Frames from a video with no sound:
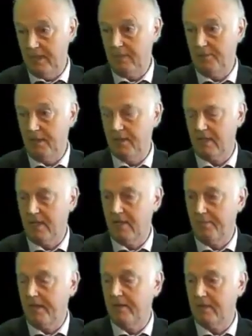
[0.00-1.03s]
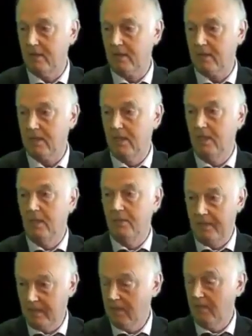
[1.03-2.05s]
That's part of the kind of paradox,
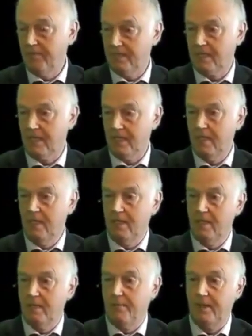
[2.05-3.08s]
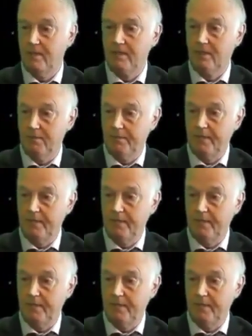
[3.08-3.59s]
because obviously the powers that